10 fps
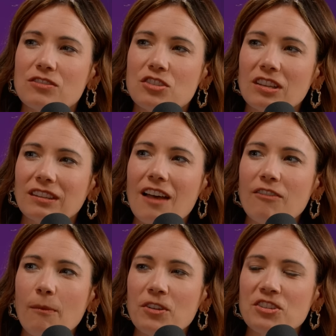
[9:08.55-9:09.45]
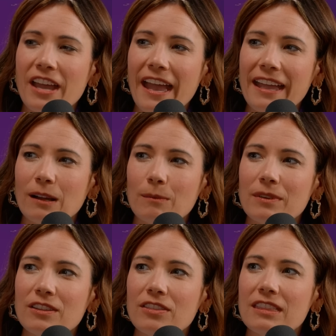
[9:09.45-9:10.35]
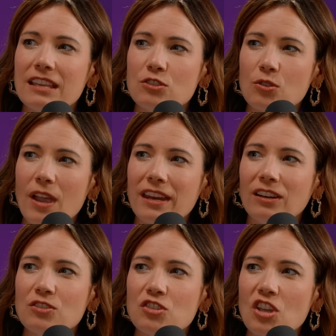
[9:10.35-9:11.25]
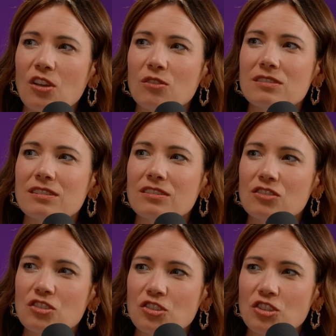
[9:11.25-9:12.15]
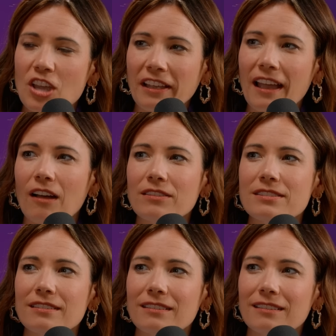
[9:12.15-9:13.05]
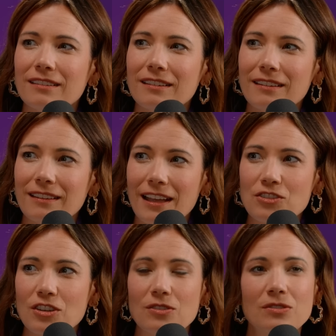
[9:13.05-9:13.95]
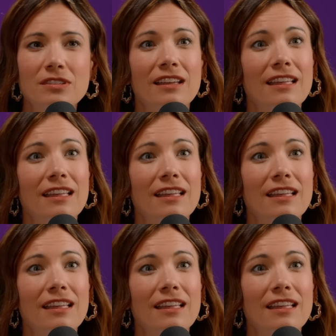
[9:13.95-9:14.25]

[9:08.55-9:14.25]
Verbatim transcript: do you love them or do you hate them? The Trader Joe's checkout cashiers.